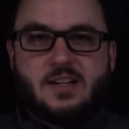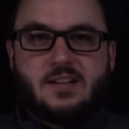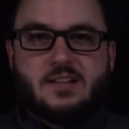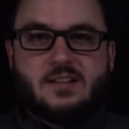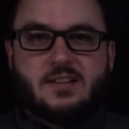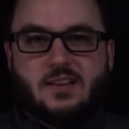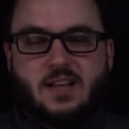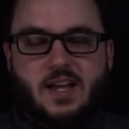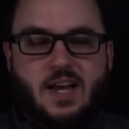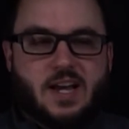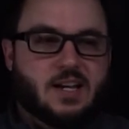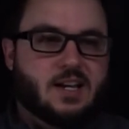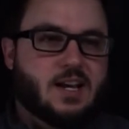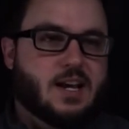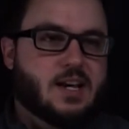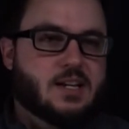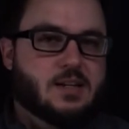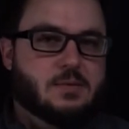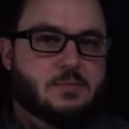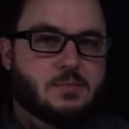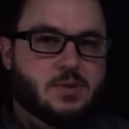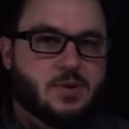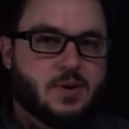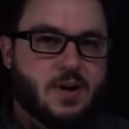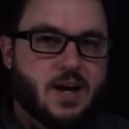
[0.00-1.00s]
like
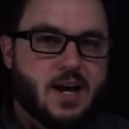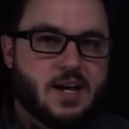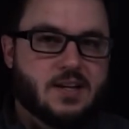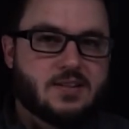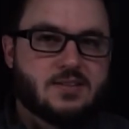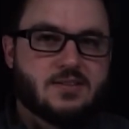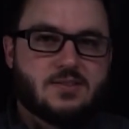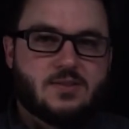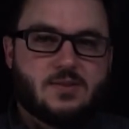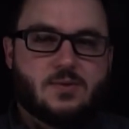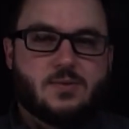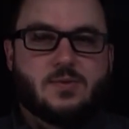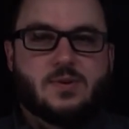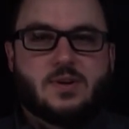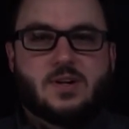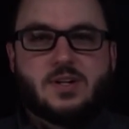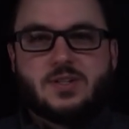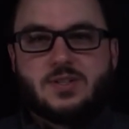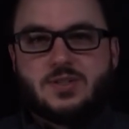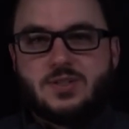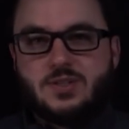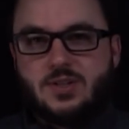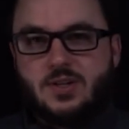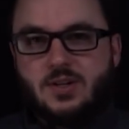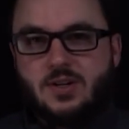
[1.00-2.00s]
AWS or
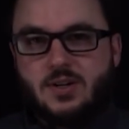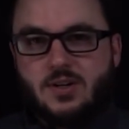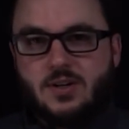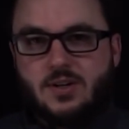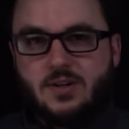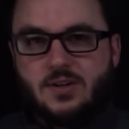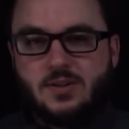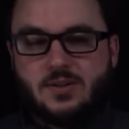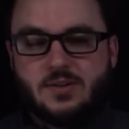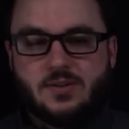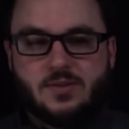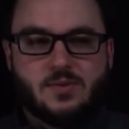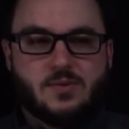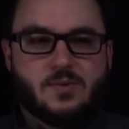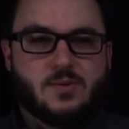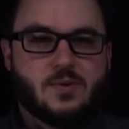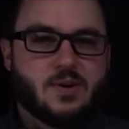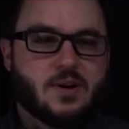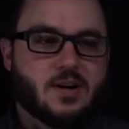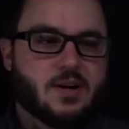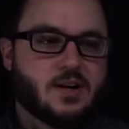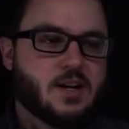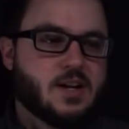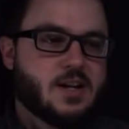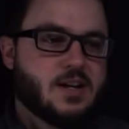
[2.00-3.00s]
Azure
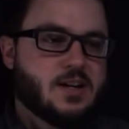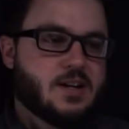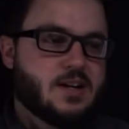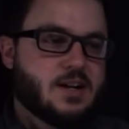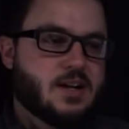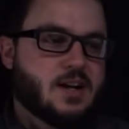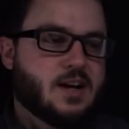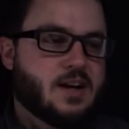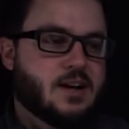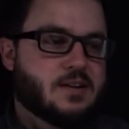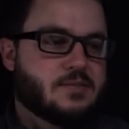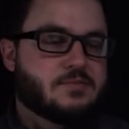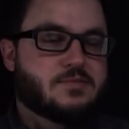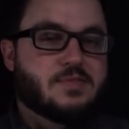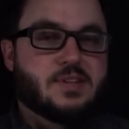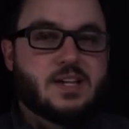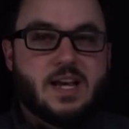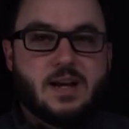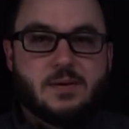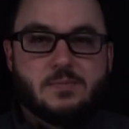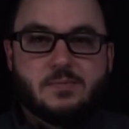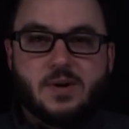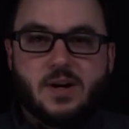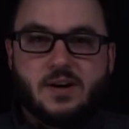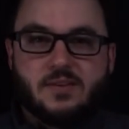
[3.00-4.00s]
or
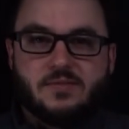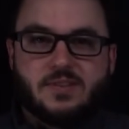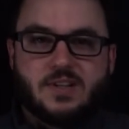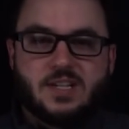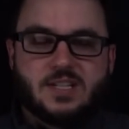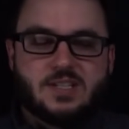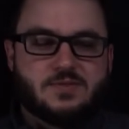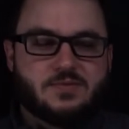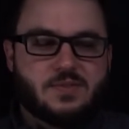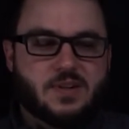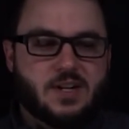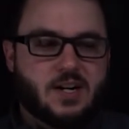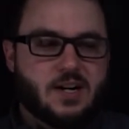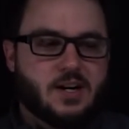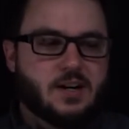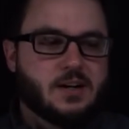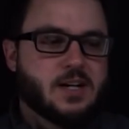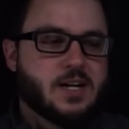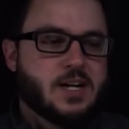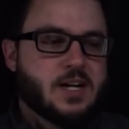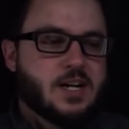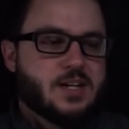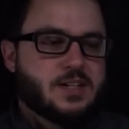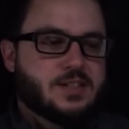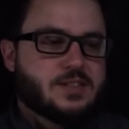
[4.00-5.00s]
VMware vSphere
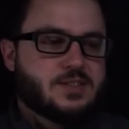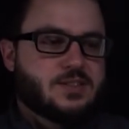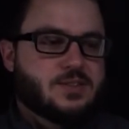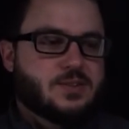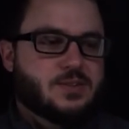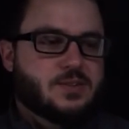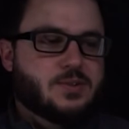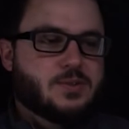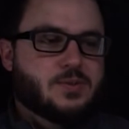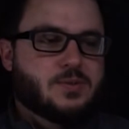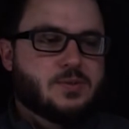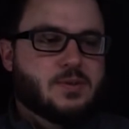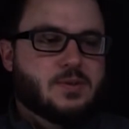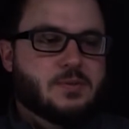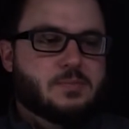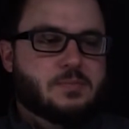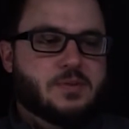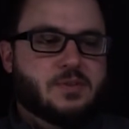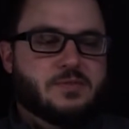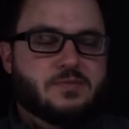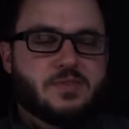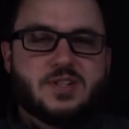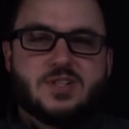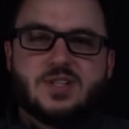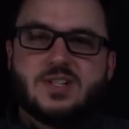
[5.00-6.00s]
to
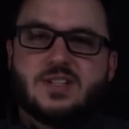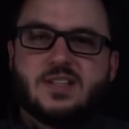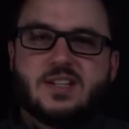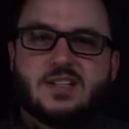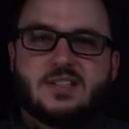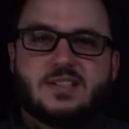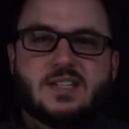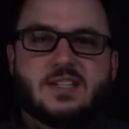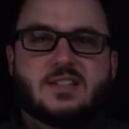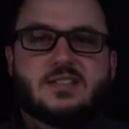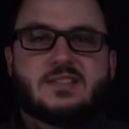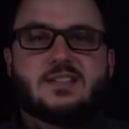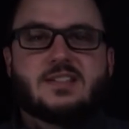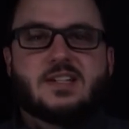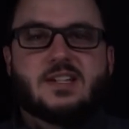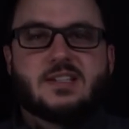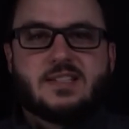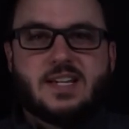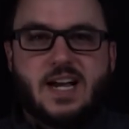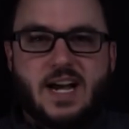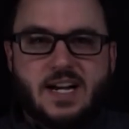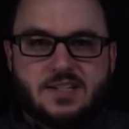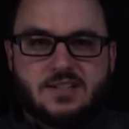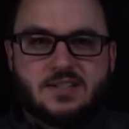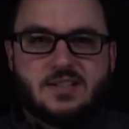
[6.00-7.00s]
provision the disks,
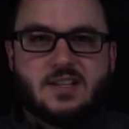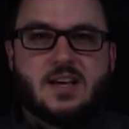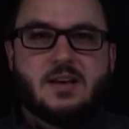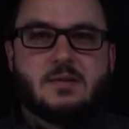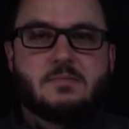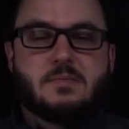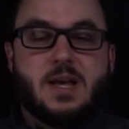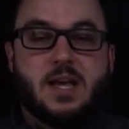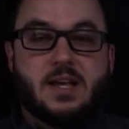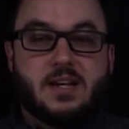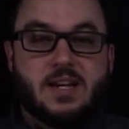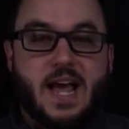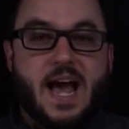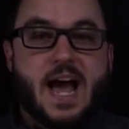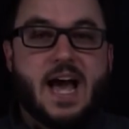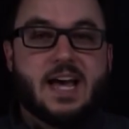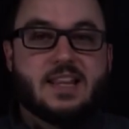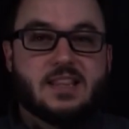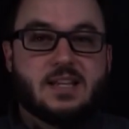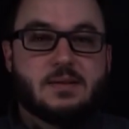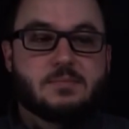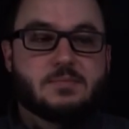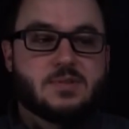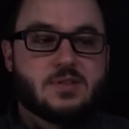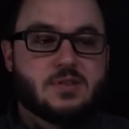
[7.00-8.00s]
attach them, and add
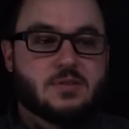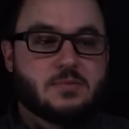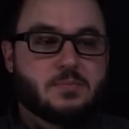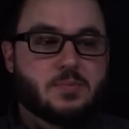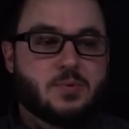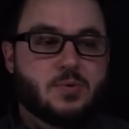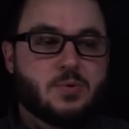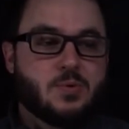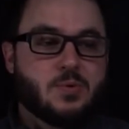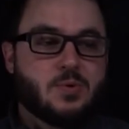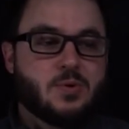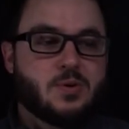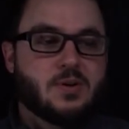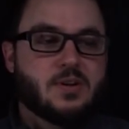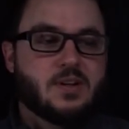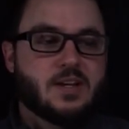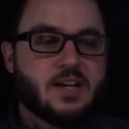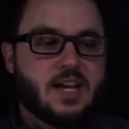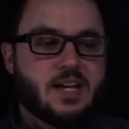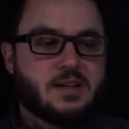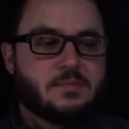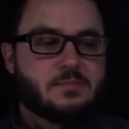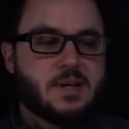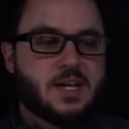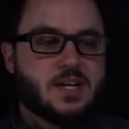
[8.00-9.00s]
them to the pool,
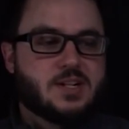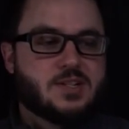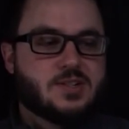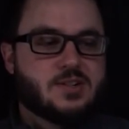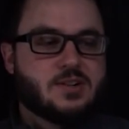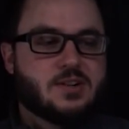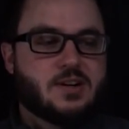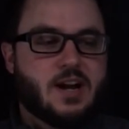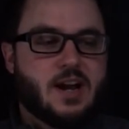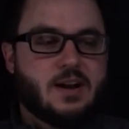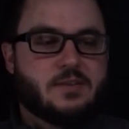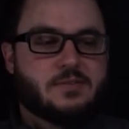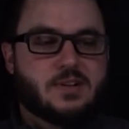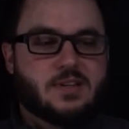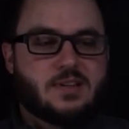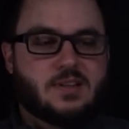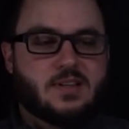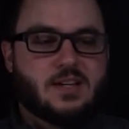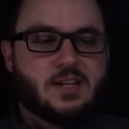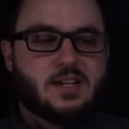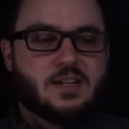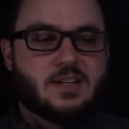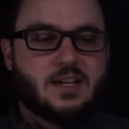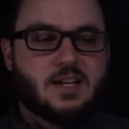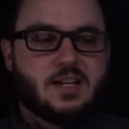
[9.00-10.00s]
and make sure
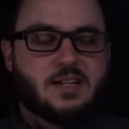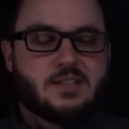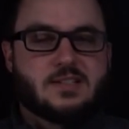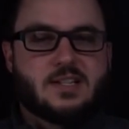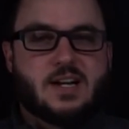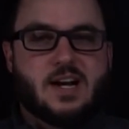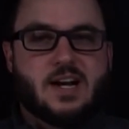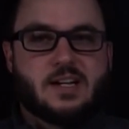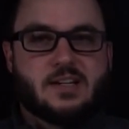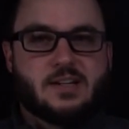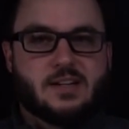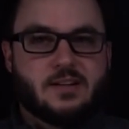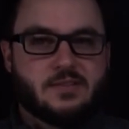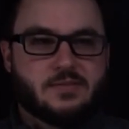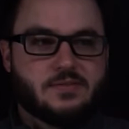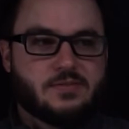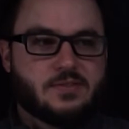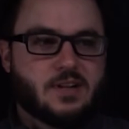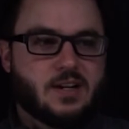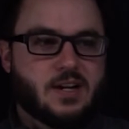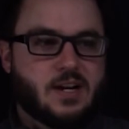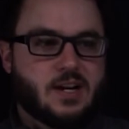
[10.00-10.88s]
everything is kind of